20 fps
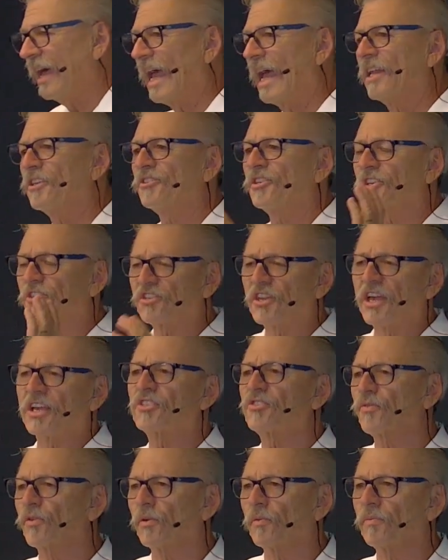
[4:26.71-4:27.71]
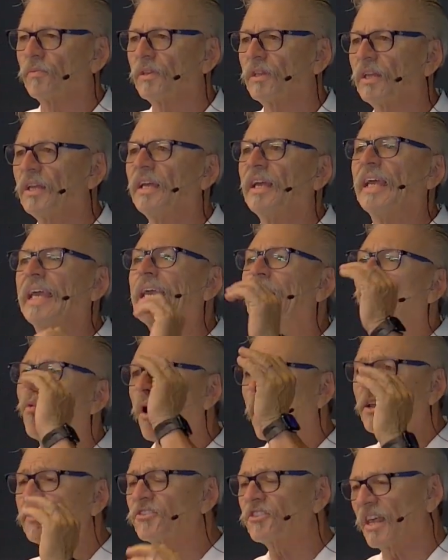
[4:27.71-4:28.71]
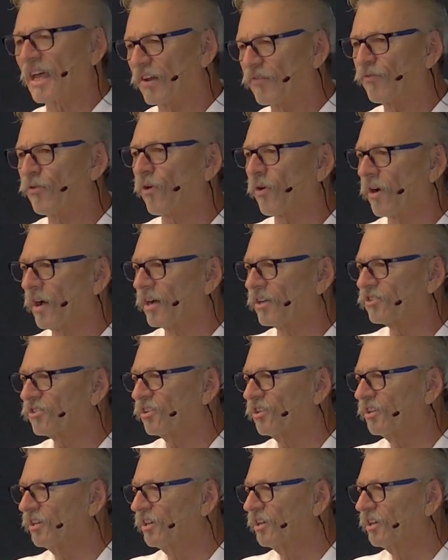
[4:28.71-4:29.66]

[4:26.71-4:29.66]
and successful. He wants that for us.